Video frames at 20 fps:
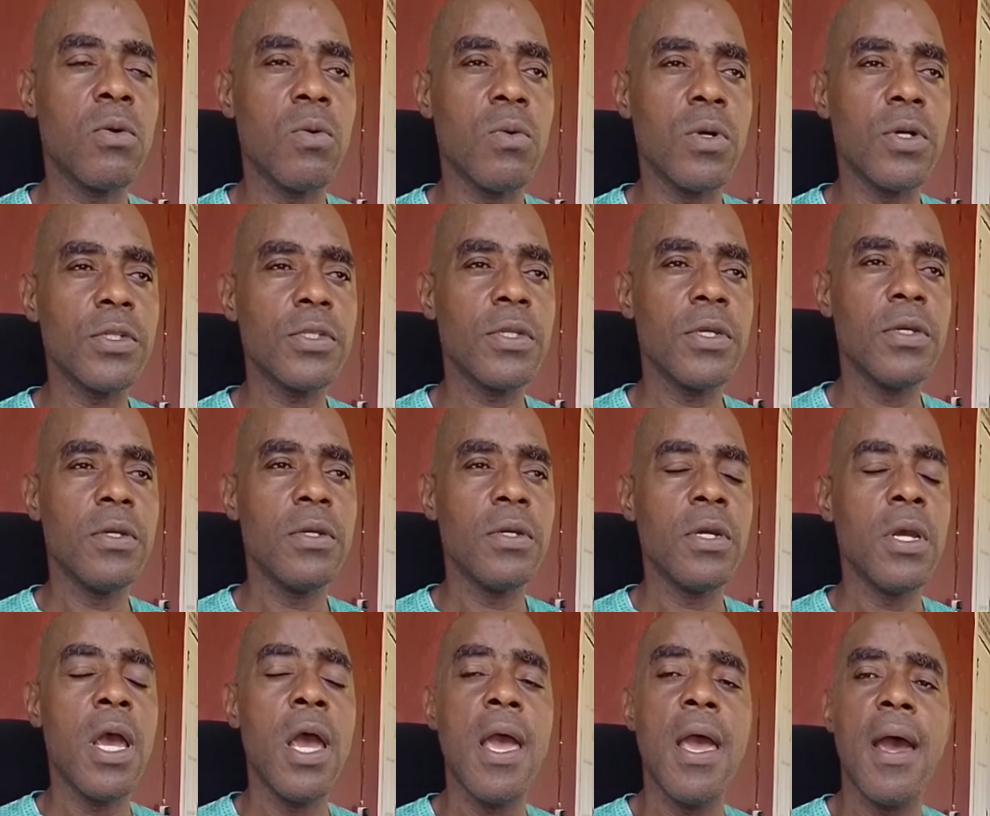Court,
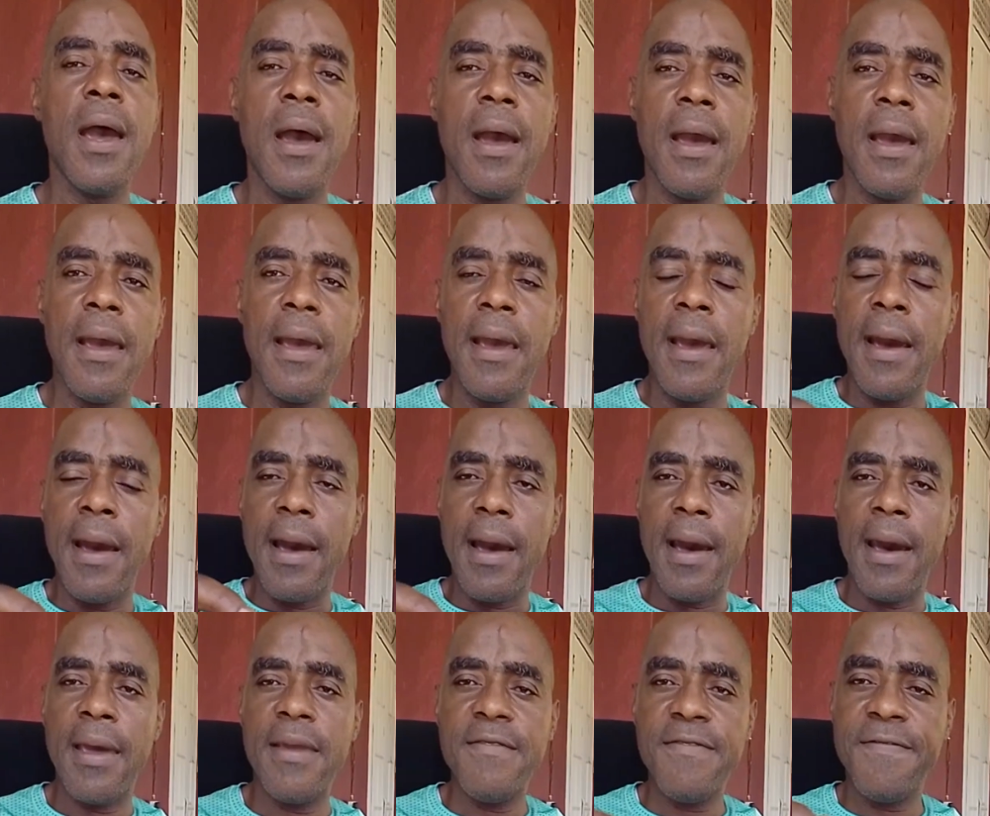
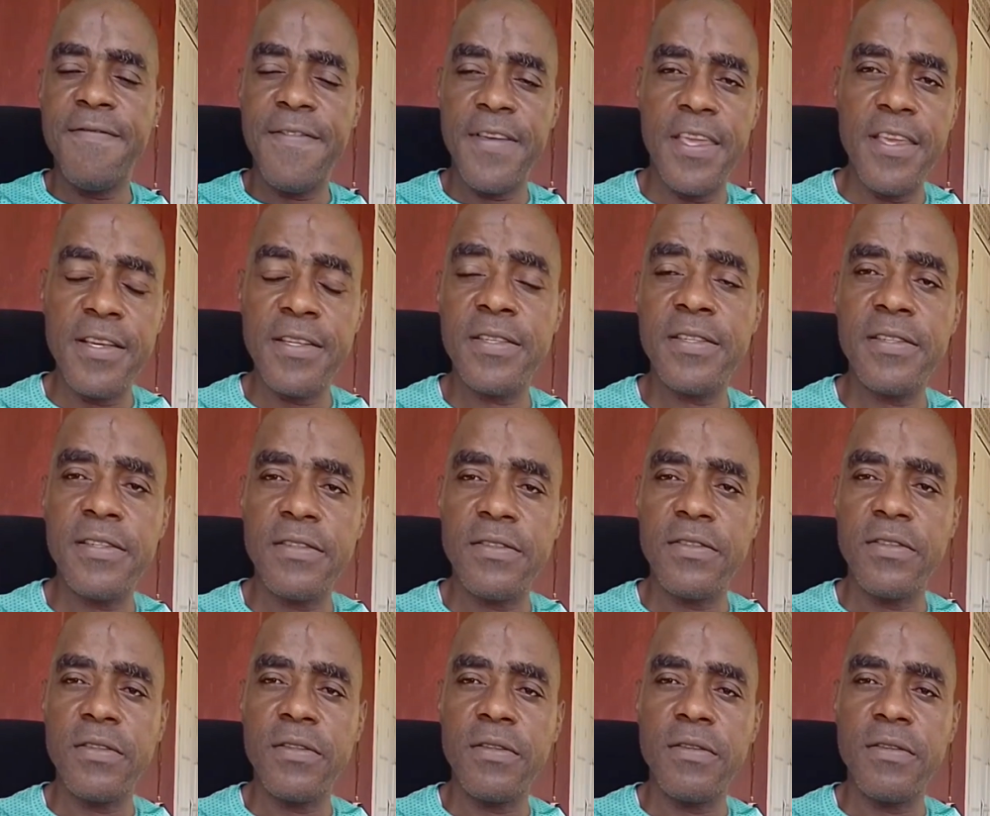I faced